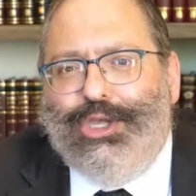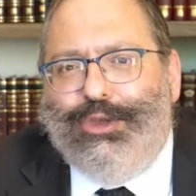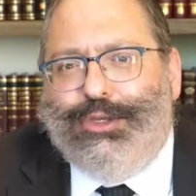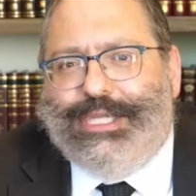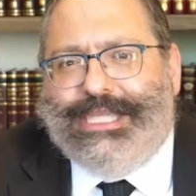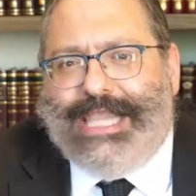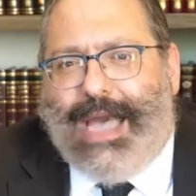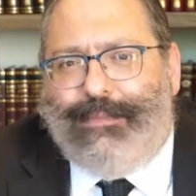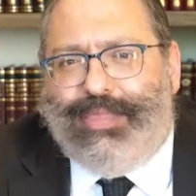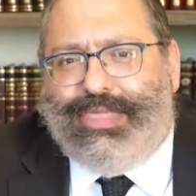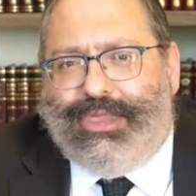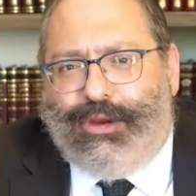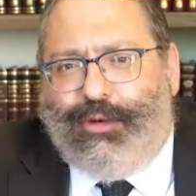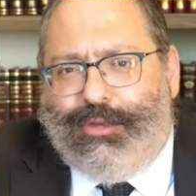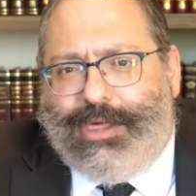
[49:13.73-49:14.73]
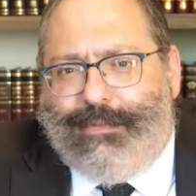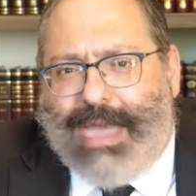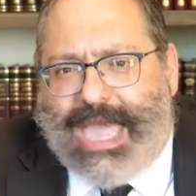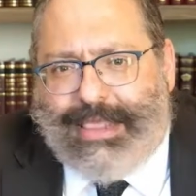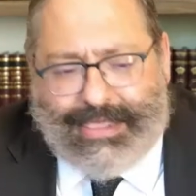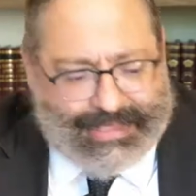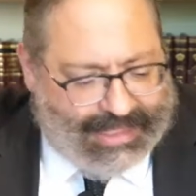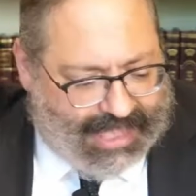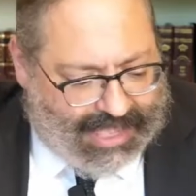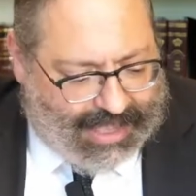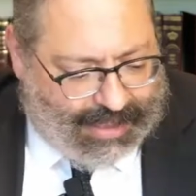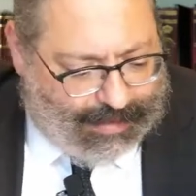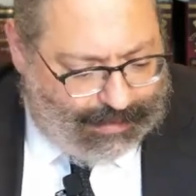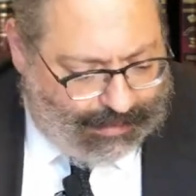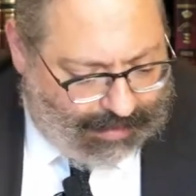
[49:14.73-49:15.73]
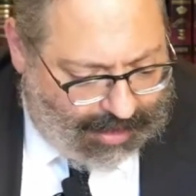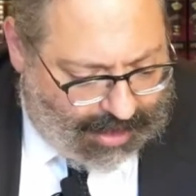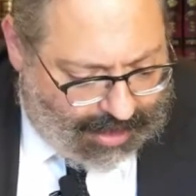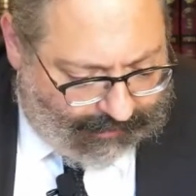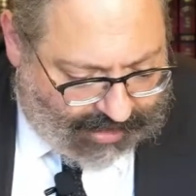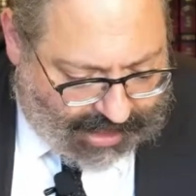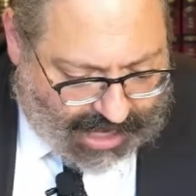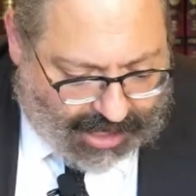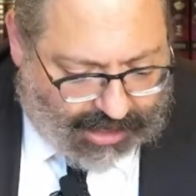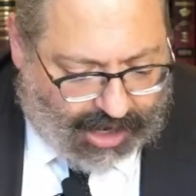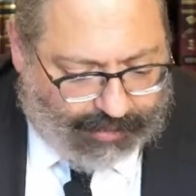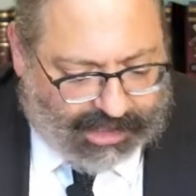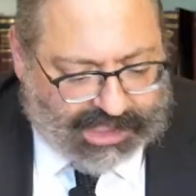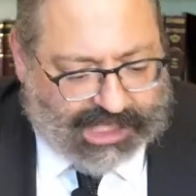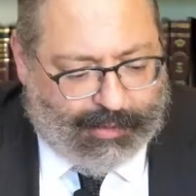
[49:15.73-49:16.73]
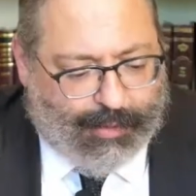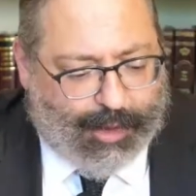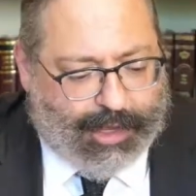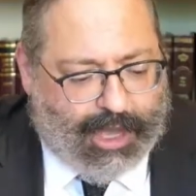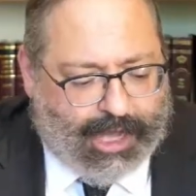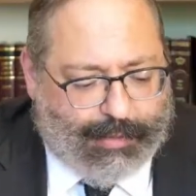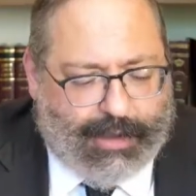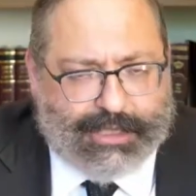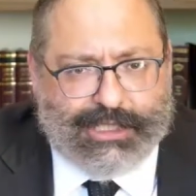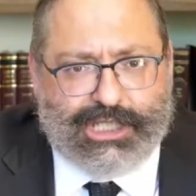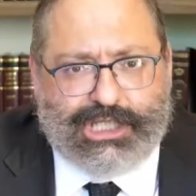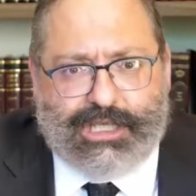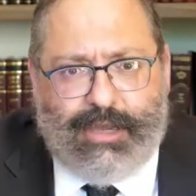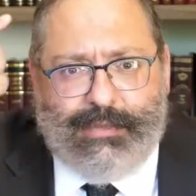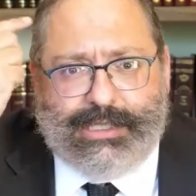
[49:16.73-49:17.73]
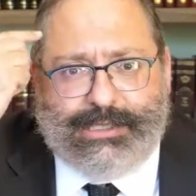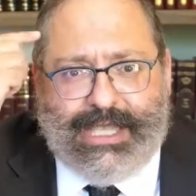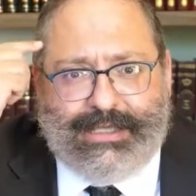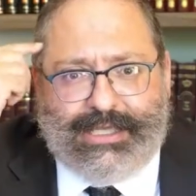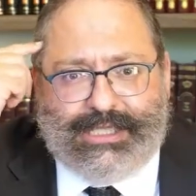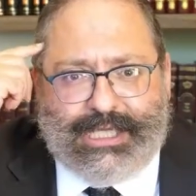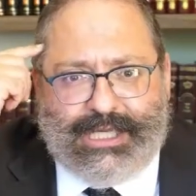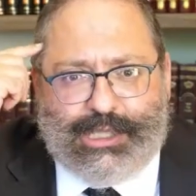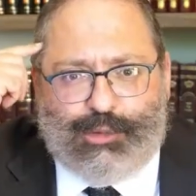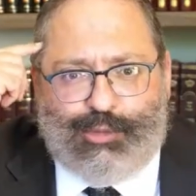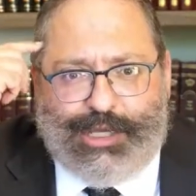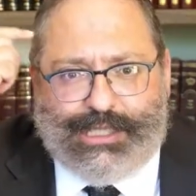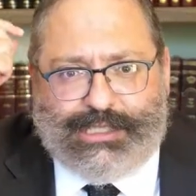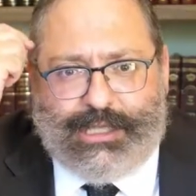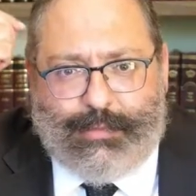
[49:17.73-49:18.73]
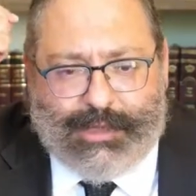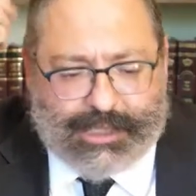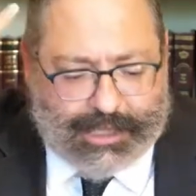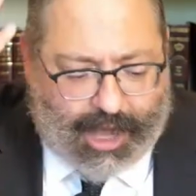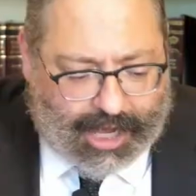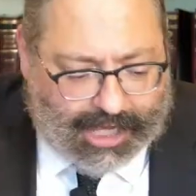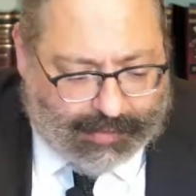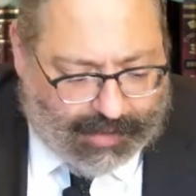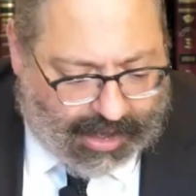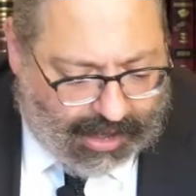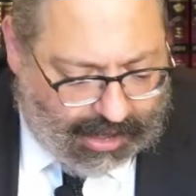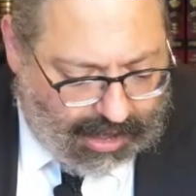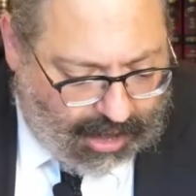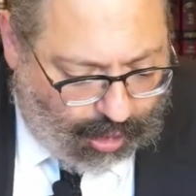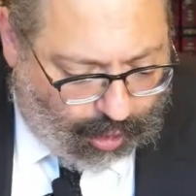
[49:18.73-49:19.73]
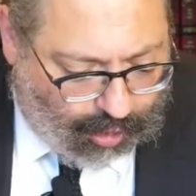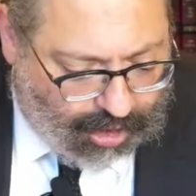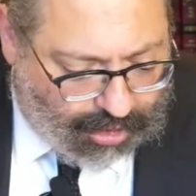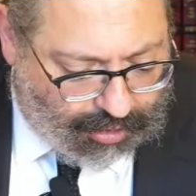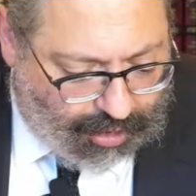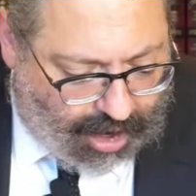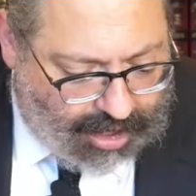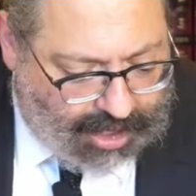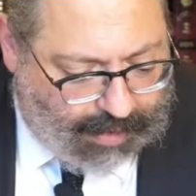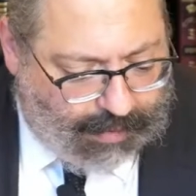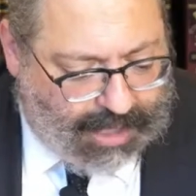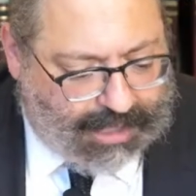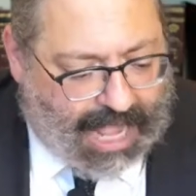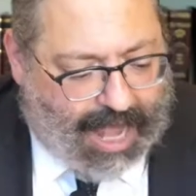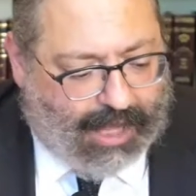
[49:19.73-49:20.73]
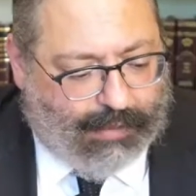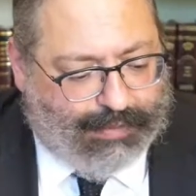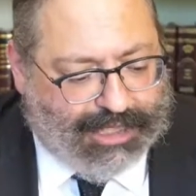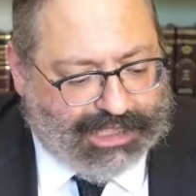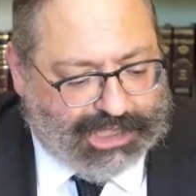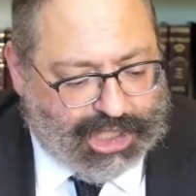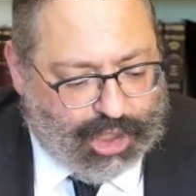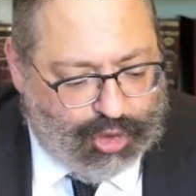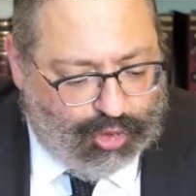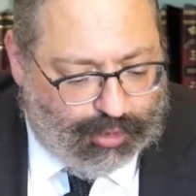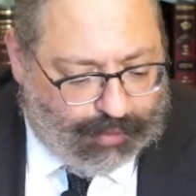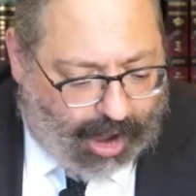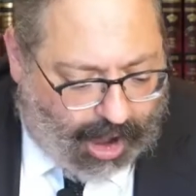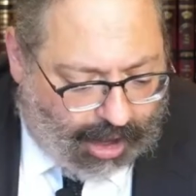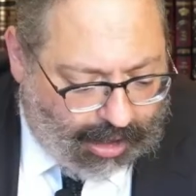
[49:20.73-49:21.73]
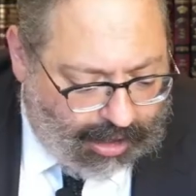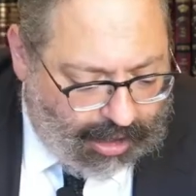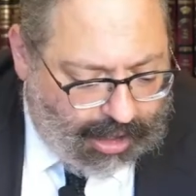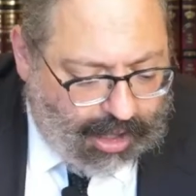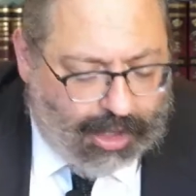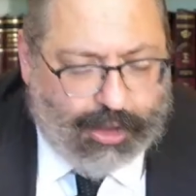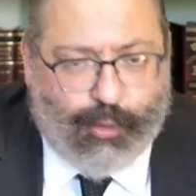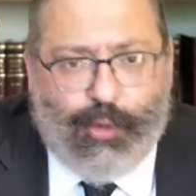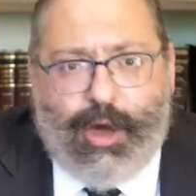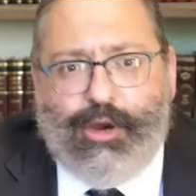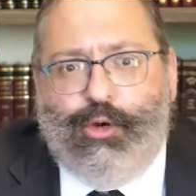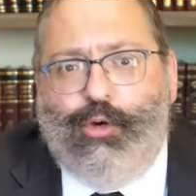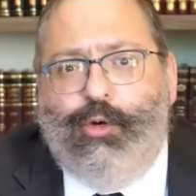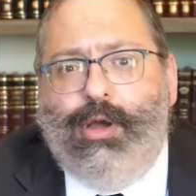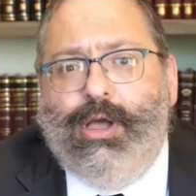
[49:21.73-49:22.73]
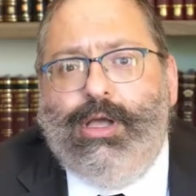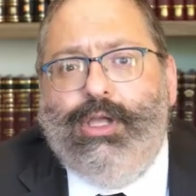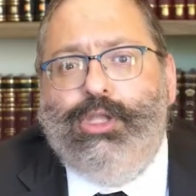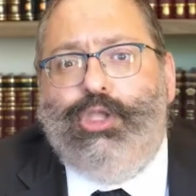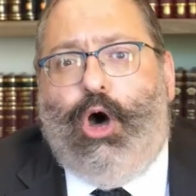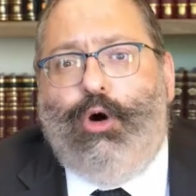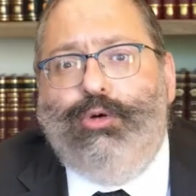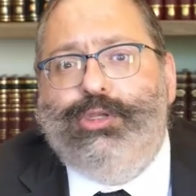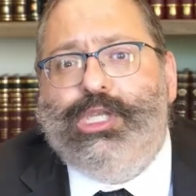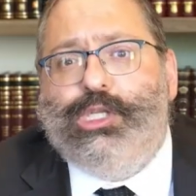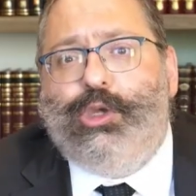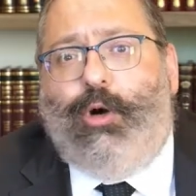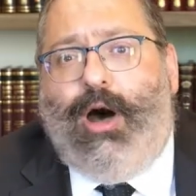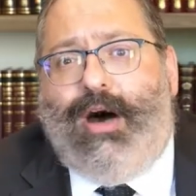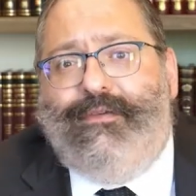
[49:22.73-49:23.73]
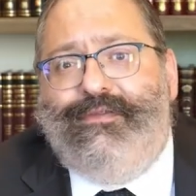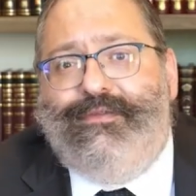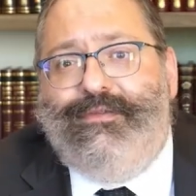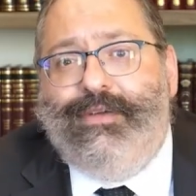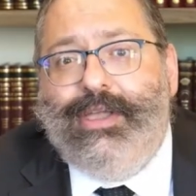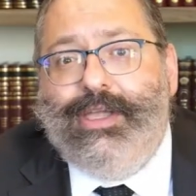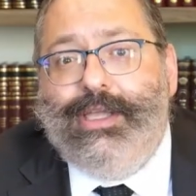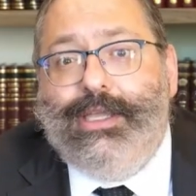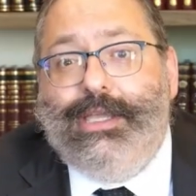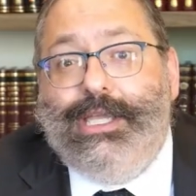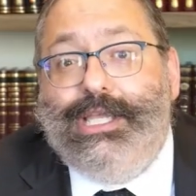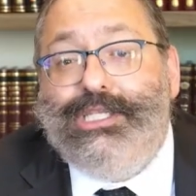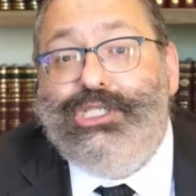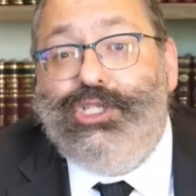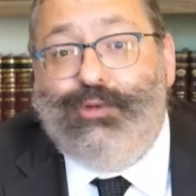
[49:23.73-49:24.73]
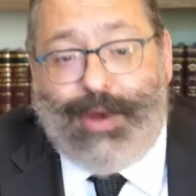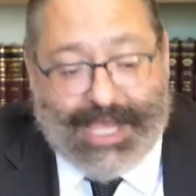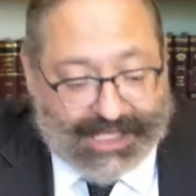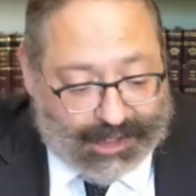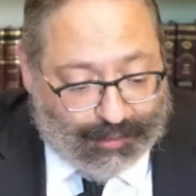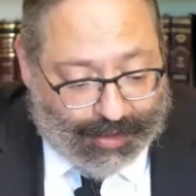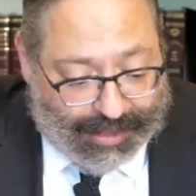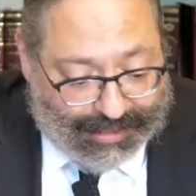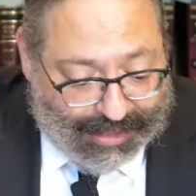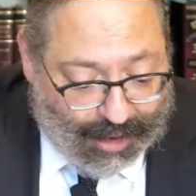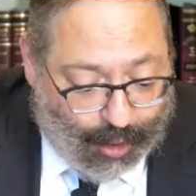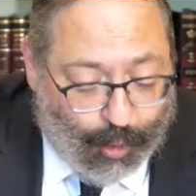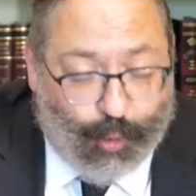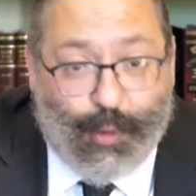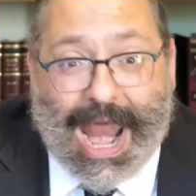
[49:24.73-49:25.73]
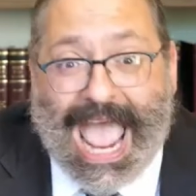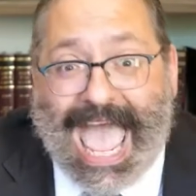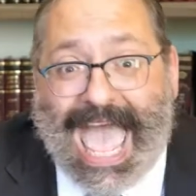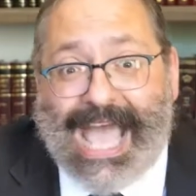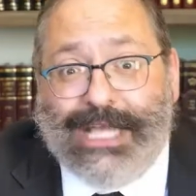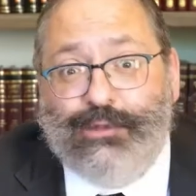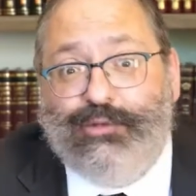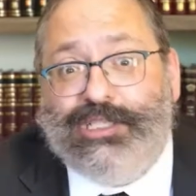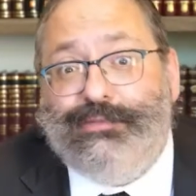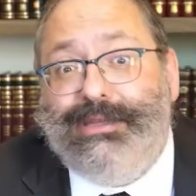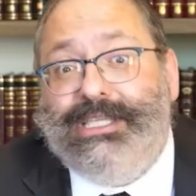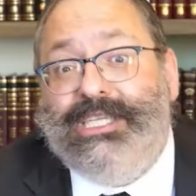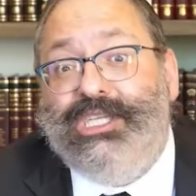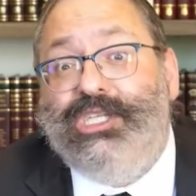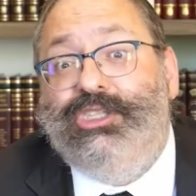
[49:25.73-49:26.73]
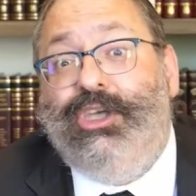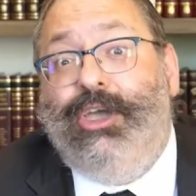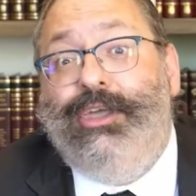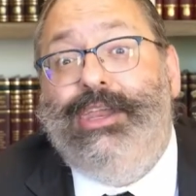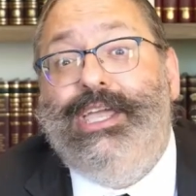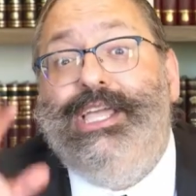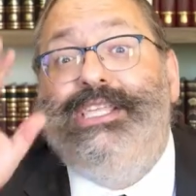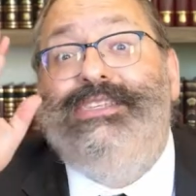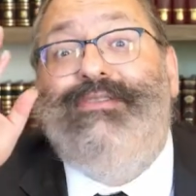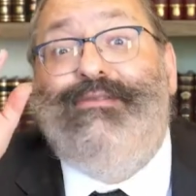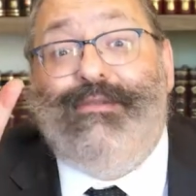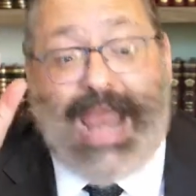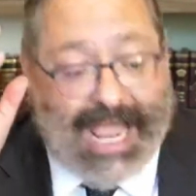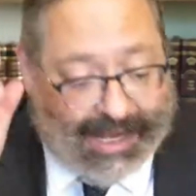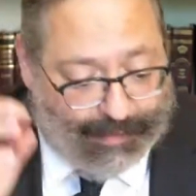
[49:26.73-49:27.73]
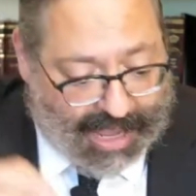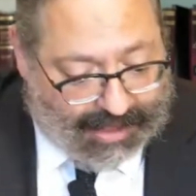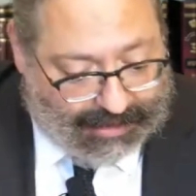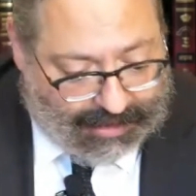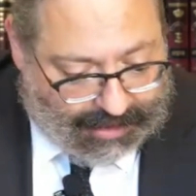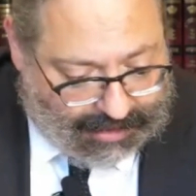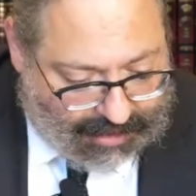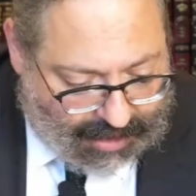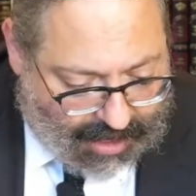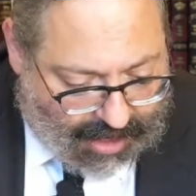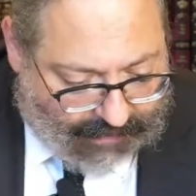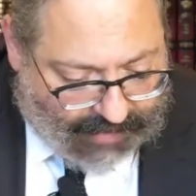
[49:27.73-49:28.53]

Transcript: You slept through the main theme. Shlomo said this in his wisdom. It's chachma. Ukrayim talbish numa. The one who dozes off is dressed with rags, which means his Torah is fragmented.